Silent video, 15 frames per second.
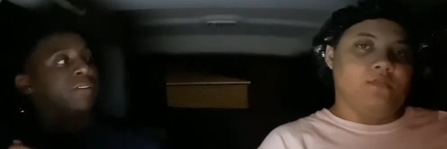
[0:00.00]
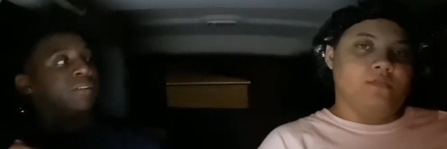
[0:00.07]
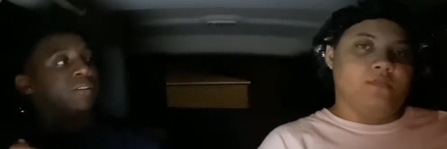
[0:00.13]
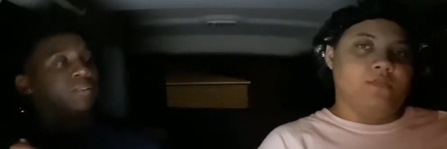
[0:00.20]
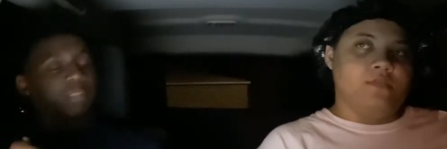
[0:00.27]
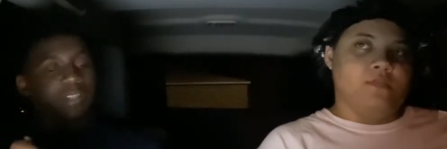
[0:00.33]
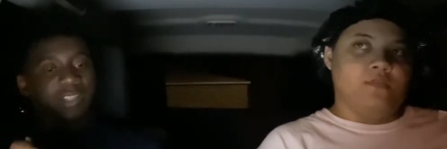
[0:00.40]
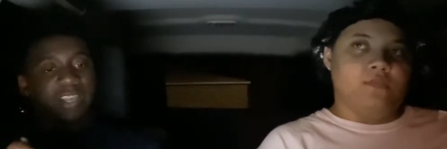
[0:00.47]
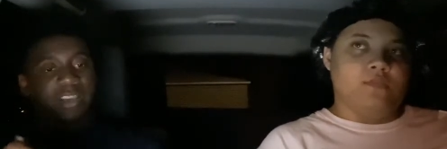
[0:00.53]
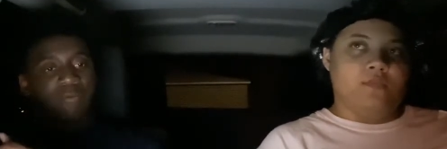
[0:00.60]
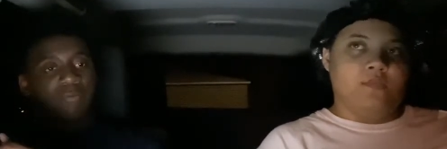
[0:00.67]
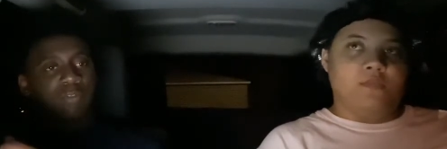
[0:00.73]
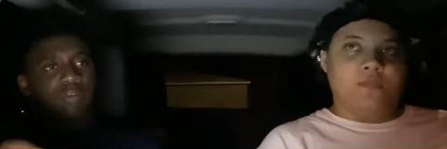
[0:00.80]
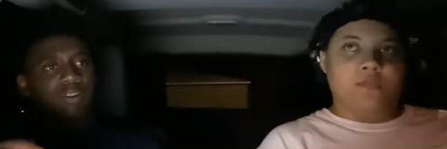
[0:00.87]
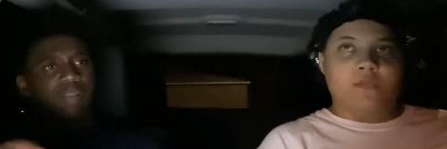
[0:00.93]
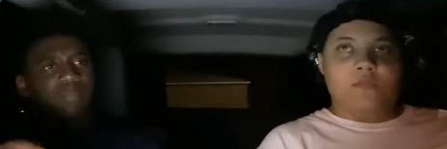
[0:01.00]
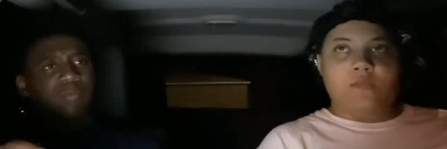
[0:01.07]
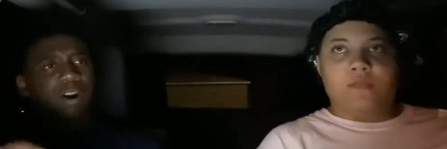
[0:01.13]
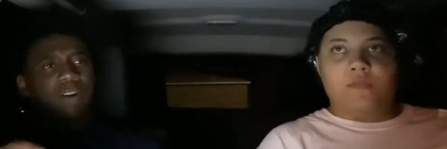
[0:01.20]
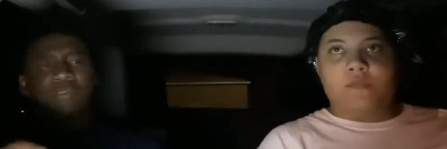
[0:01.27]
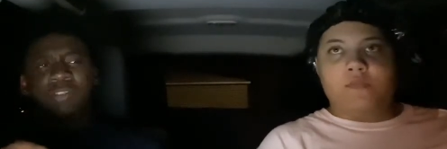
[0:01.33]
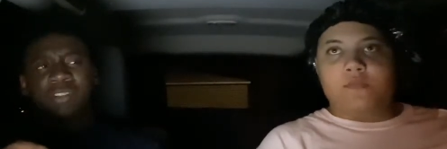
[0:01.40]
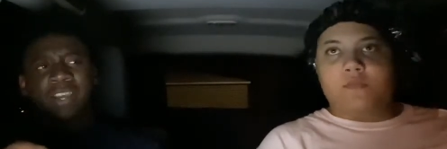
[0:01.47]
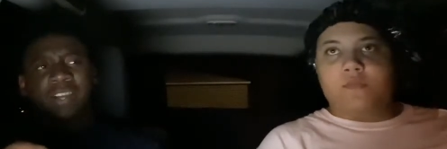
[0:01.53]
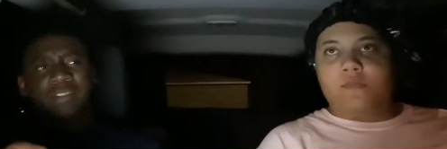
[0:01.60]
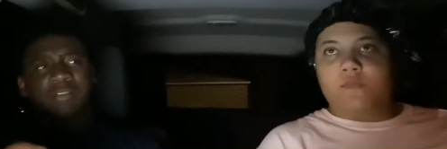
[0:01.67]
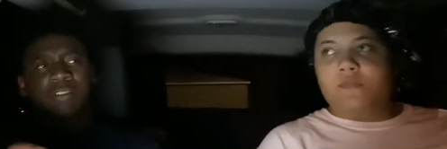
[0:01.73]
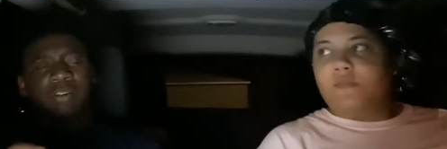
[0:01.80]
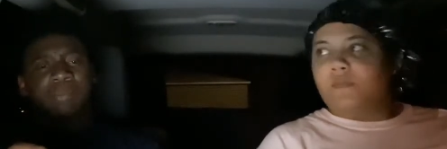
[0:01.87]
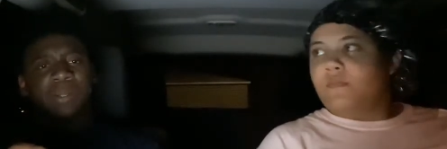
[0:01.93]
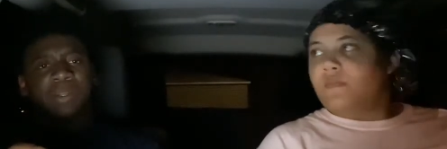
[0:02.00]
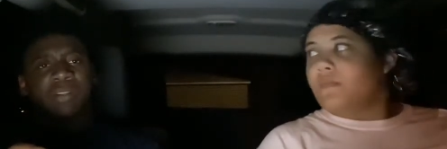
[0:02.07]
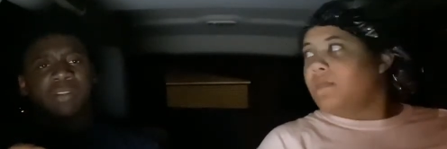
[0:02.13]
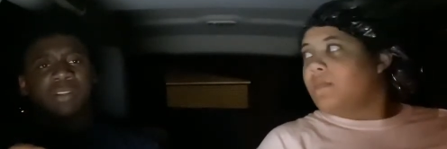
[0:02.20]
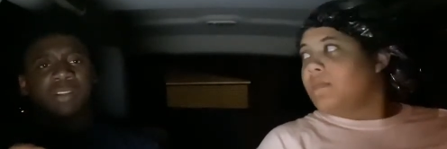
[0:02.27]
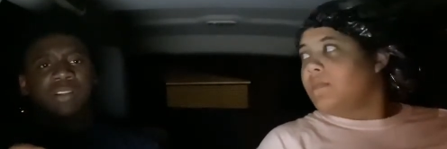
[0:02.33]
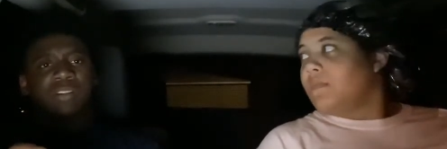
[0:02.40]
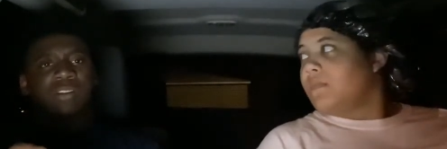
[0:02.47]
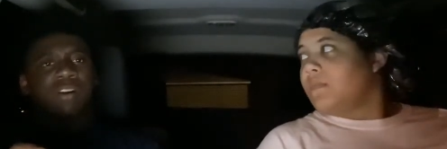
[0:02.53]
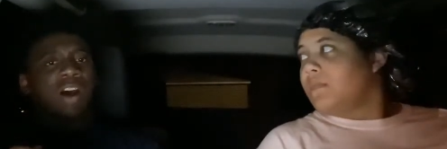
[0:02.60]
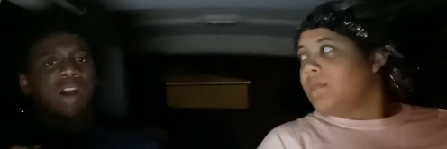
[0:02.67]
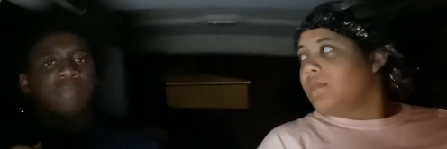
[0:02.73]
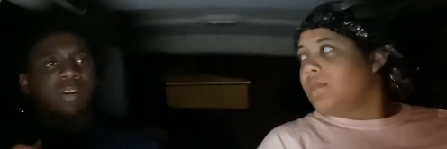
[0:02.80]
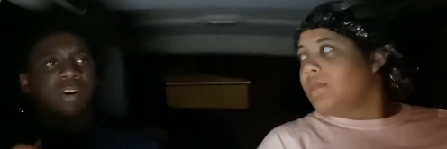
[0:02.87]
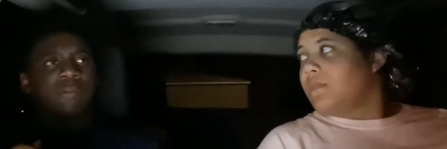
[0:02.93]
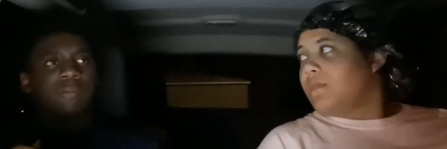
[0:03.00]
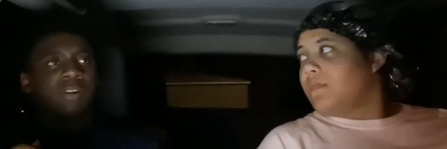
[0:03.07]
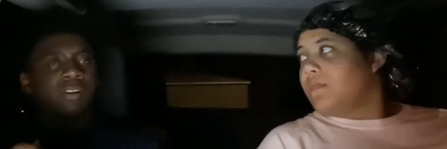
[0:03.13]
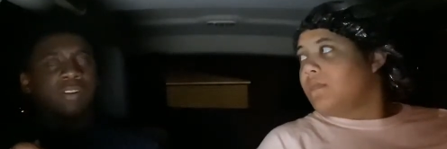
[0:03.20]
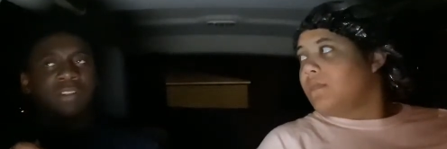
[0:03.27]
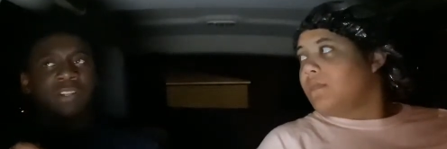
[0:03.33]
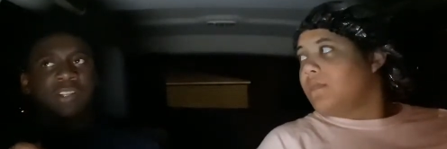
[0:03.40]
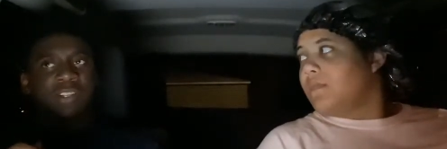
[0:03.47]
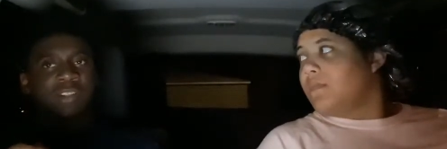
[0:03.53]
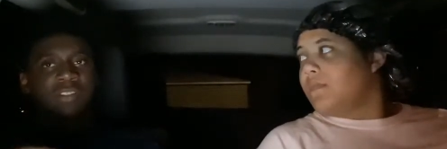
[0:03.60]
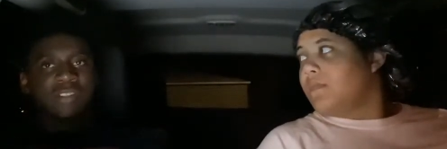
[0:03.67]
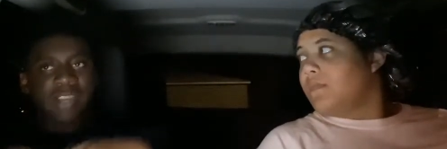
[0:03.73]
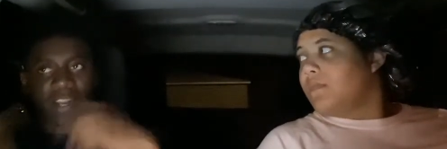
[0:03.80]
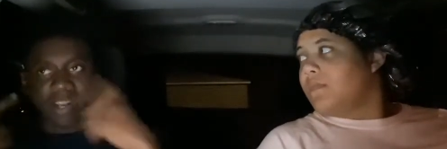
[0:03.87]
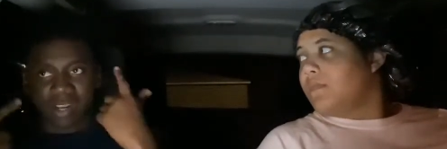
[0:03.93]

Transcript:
Speaker 1: He said, Carmen, why would you think it's Carmen? Oh, I'm going to go with her. He just said it.